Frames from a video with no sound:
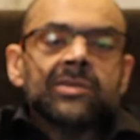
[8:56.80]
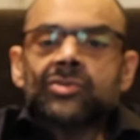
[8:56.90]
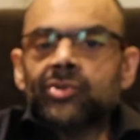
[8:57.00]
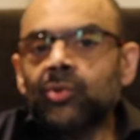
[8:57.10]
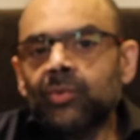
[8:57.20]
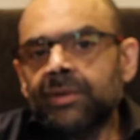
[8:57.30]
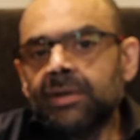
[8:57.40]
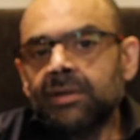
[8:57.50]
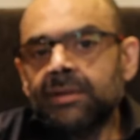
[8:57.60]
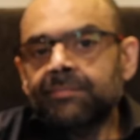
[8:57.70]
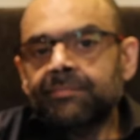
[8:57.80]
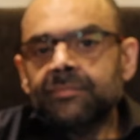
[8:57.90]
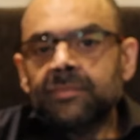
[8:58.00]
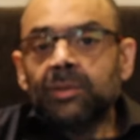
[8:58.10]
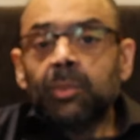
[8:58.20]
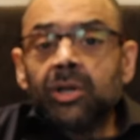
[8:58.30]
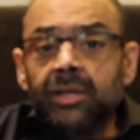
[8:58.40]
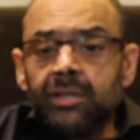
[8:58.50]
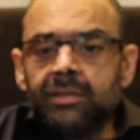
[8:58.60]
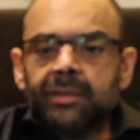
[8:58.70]
So the
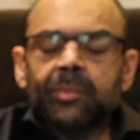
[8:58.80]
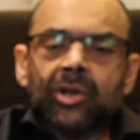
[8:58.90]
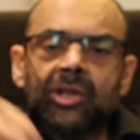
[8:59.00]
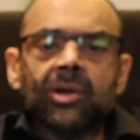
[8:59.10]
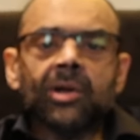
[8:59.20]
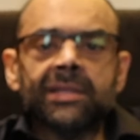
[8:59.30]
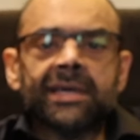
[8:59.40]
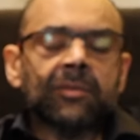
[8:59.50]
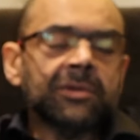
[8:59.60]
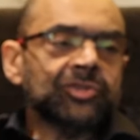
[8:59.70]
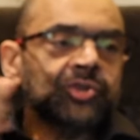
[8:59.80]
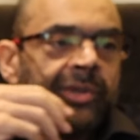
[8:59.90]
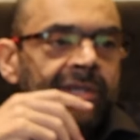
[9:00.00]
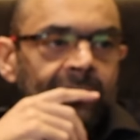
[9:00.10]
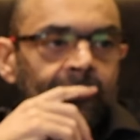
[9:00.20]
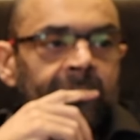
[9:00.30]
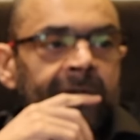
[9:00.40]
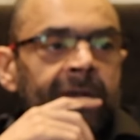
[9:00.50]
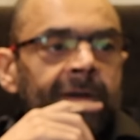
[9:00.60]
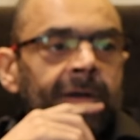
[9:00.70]
body oil that I was showing you,
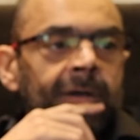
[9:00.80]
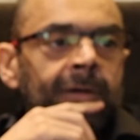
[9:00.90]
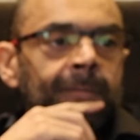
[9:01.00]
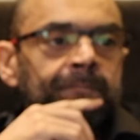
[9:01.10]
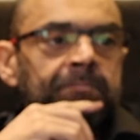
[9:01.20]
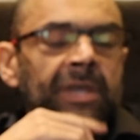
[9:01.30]
I